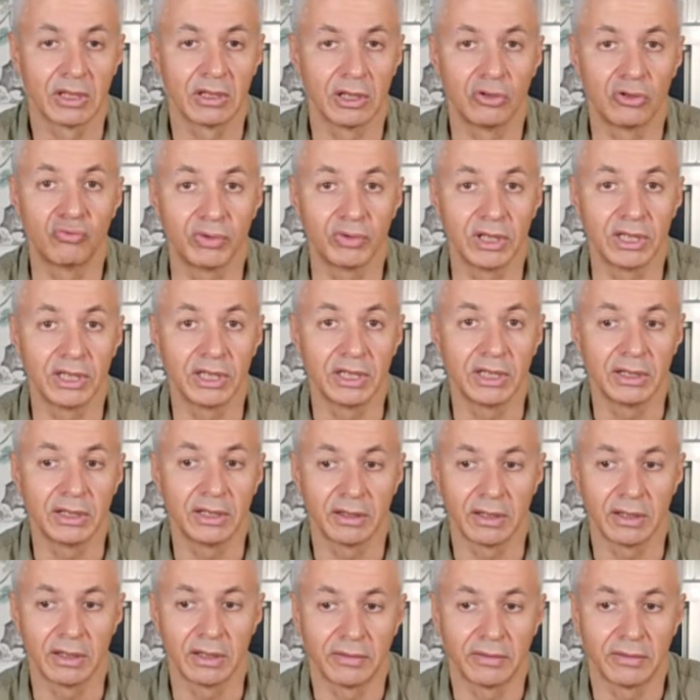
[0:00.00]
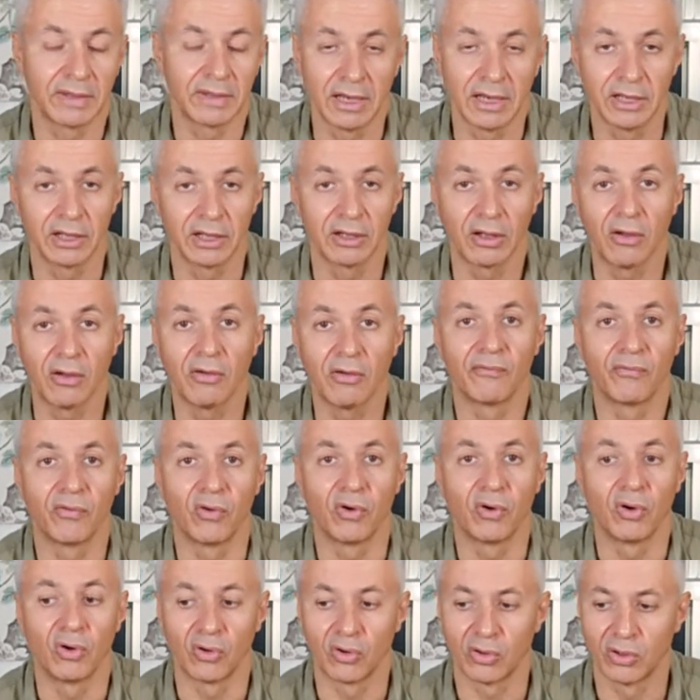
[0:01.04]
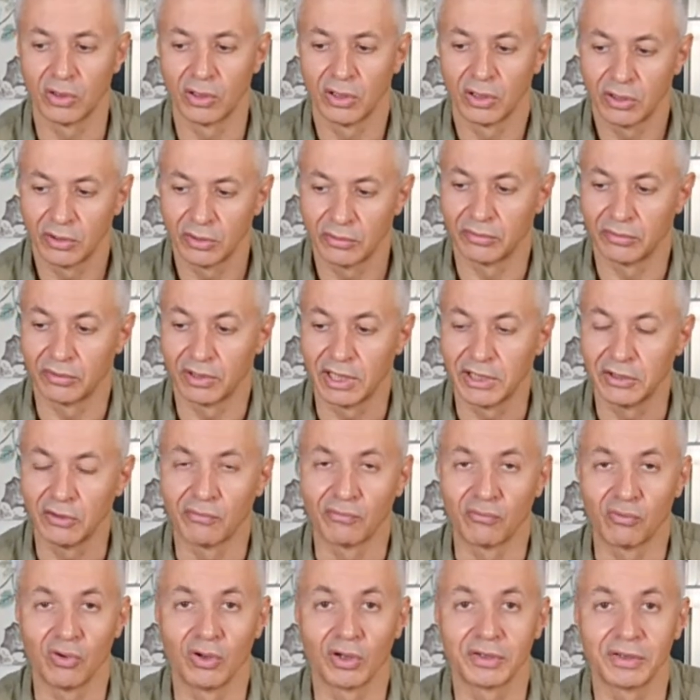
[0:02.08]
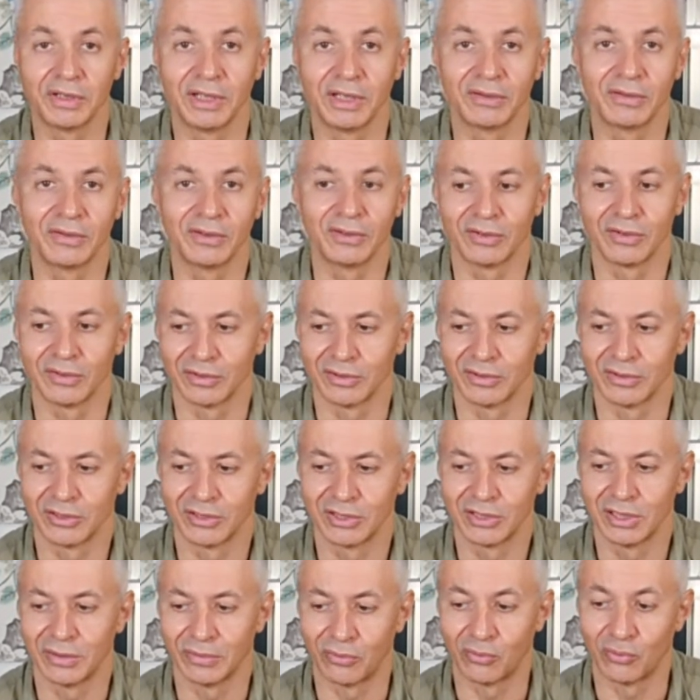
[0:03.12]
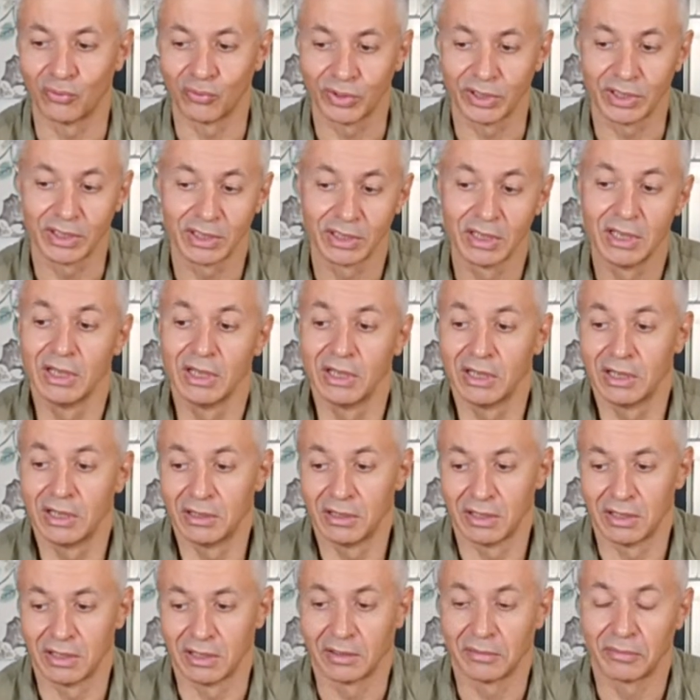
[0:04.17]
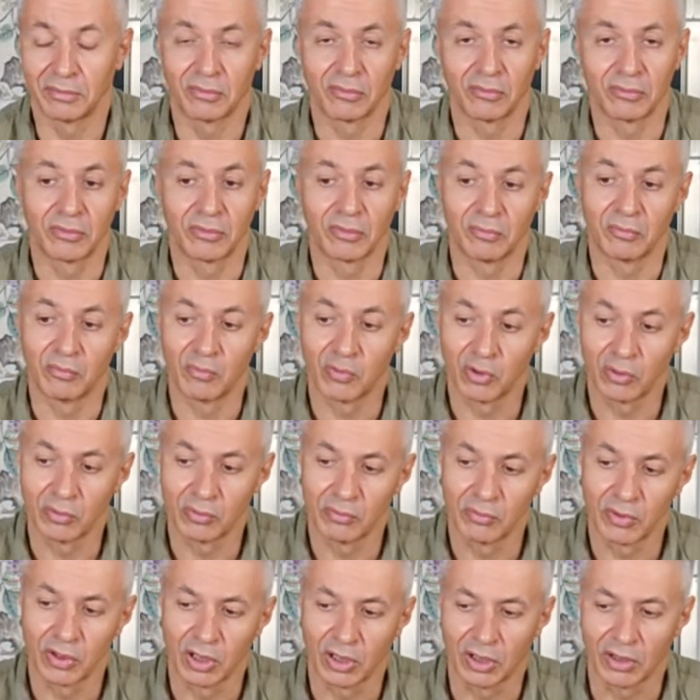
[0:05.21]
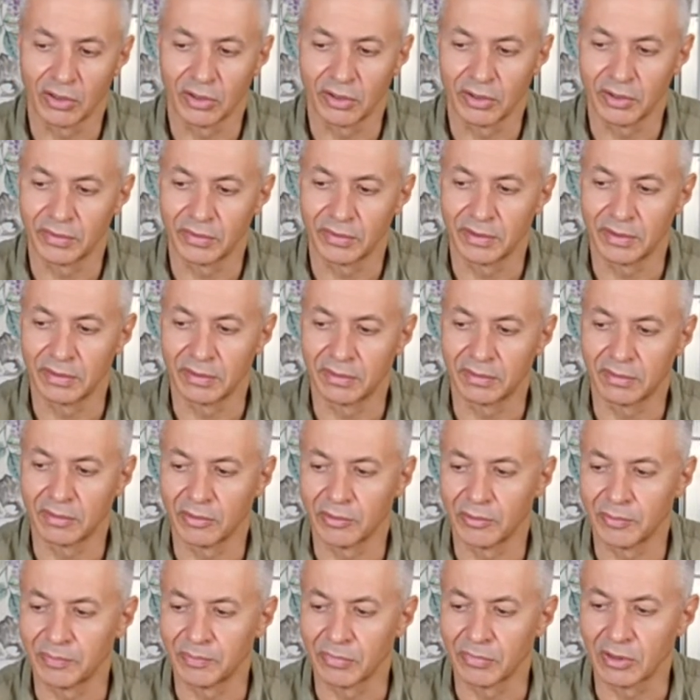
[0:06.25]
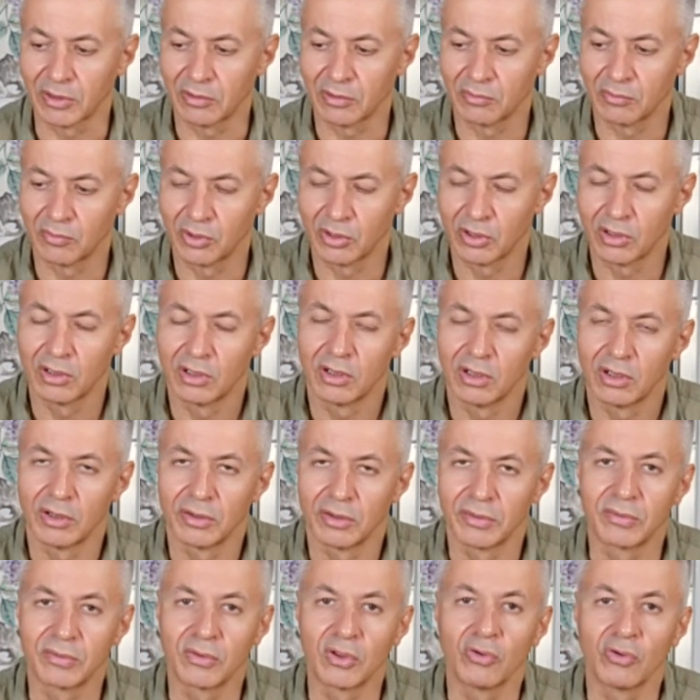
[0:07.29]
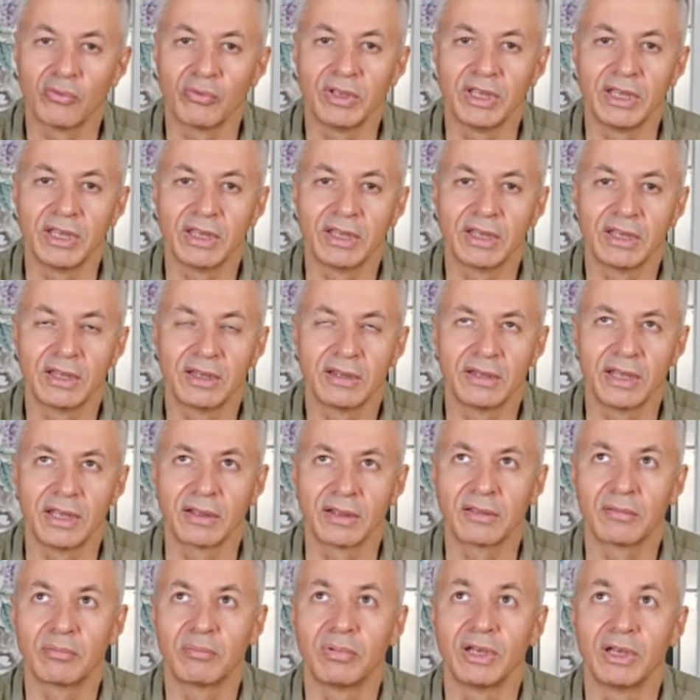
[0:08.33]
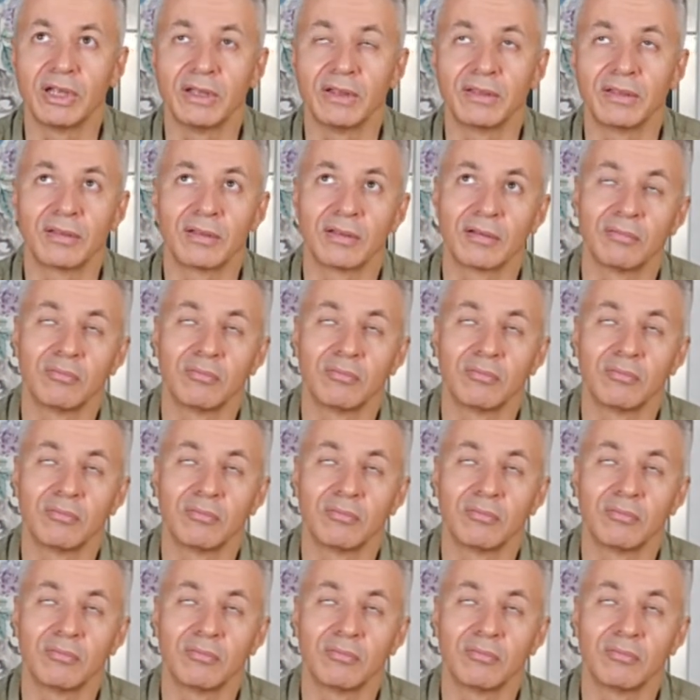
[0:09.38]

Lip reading: really is telling for the line of work that she's doing. This story takes place